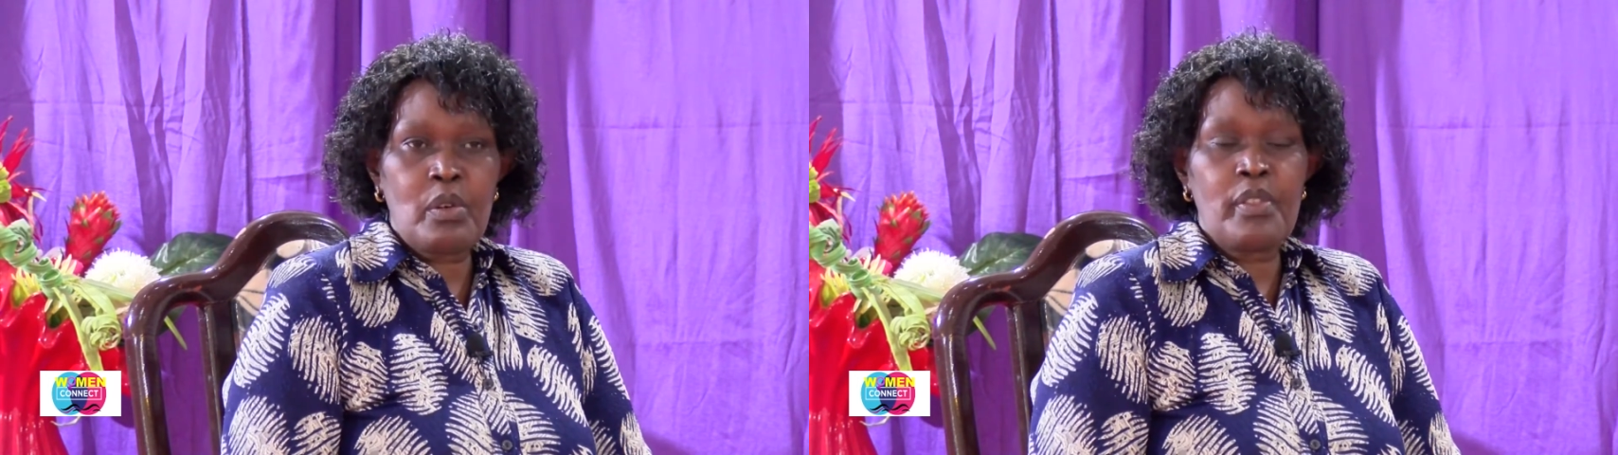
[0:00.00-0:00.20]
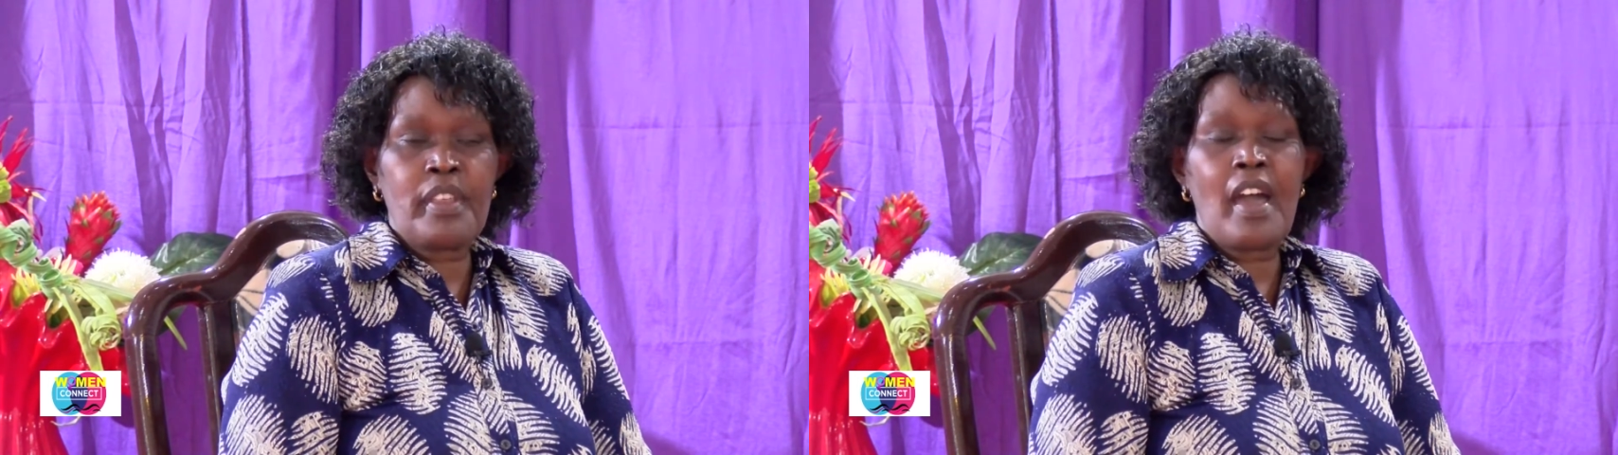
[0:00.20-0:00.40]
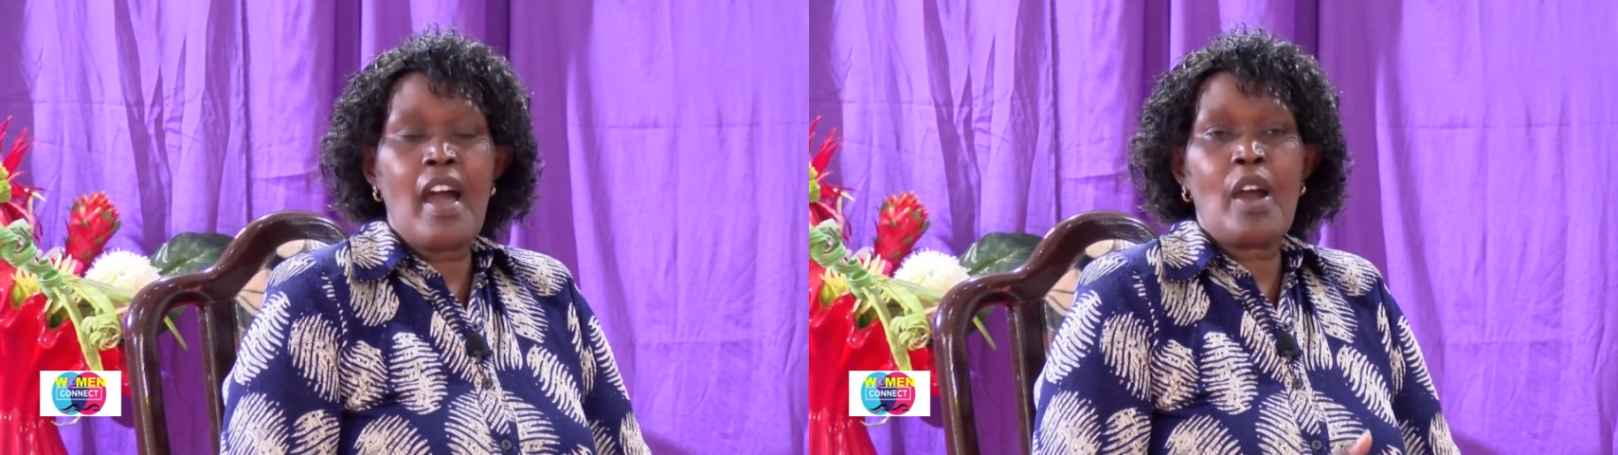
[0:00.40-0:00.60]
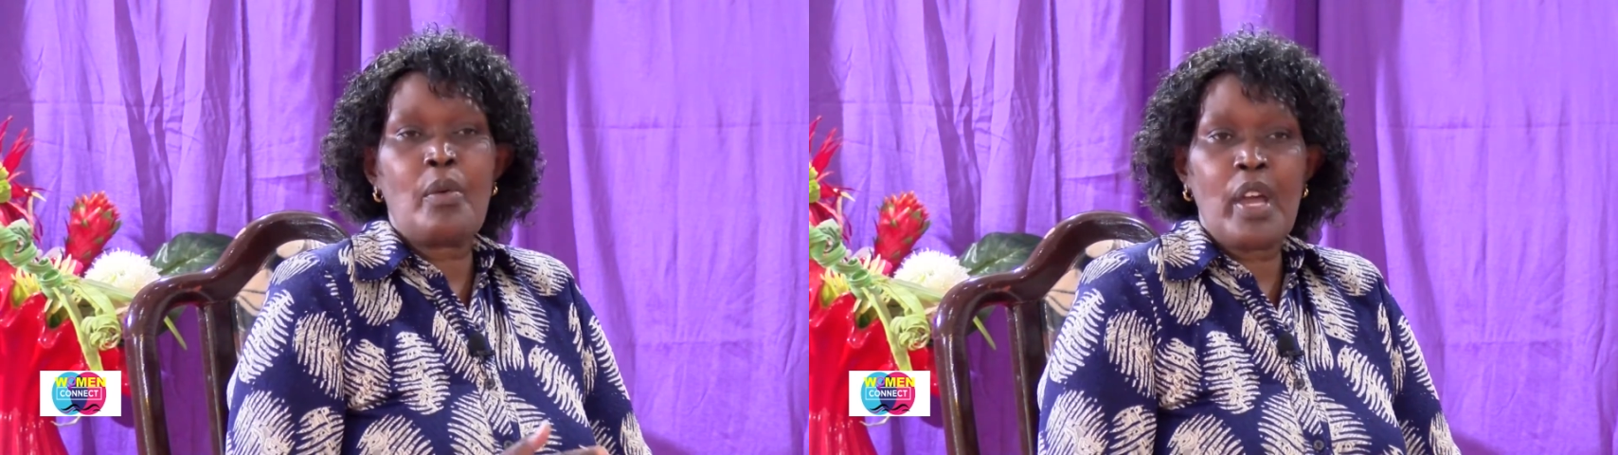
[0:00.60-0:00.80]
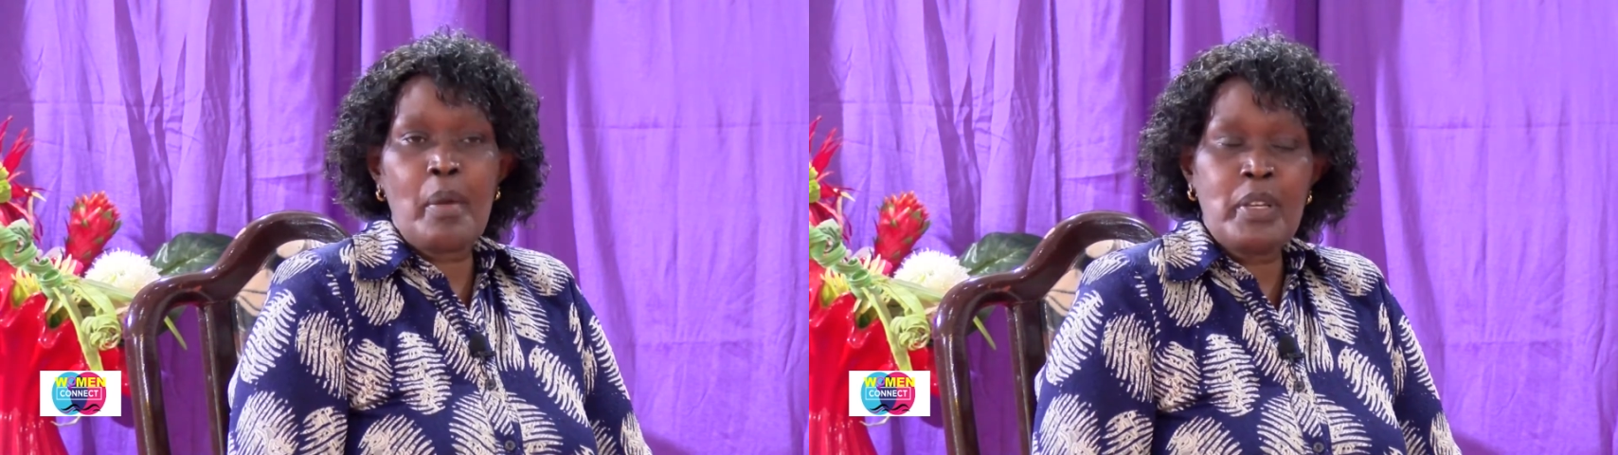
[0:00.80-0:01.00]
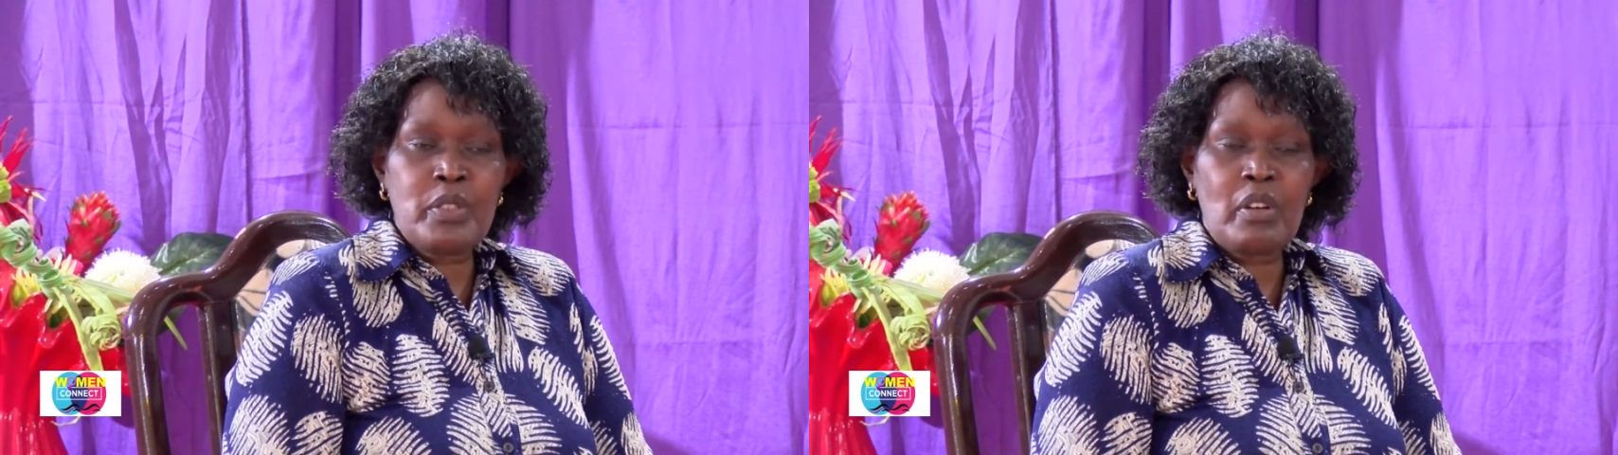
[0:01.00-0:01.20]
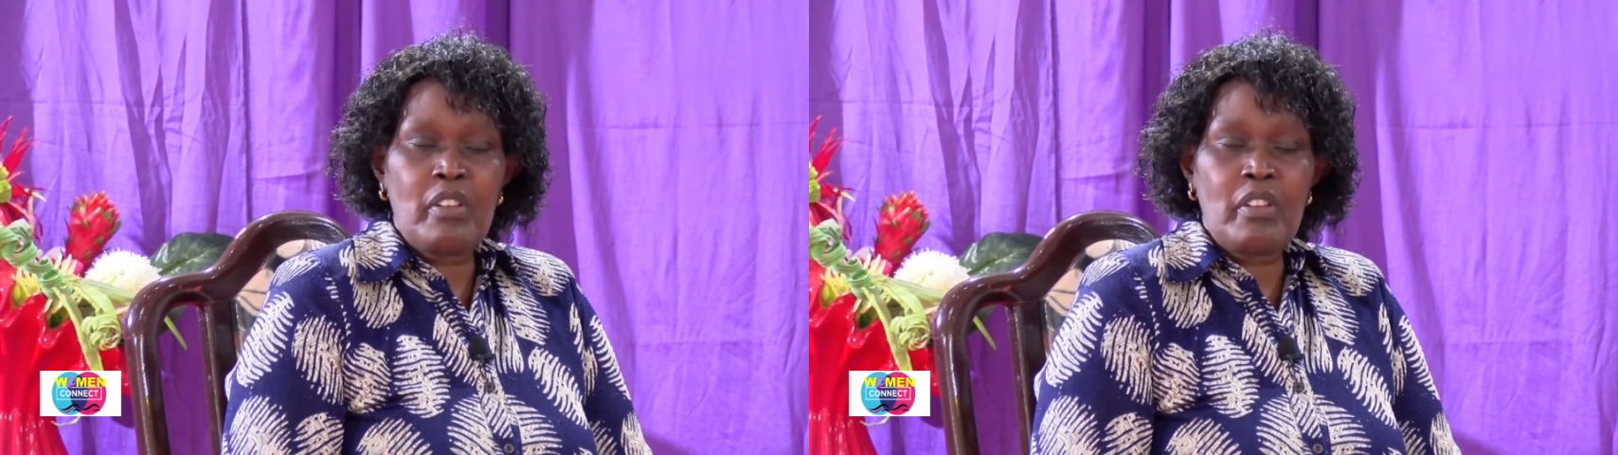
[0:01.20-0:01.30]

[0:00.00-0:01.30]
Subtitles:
or their acquirement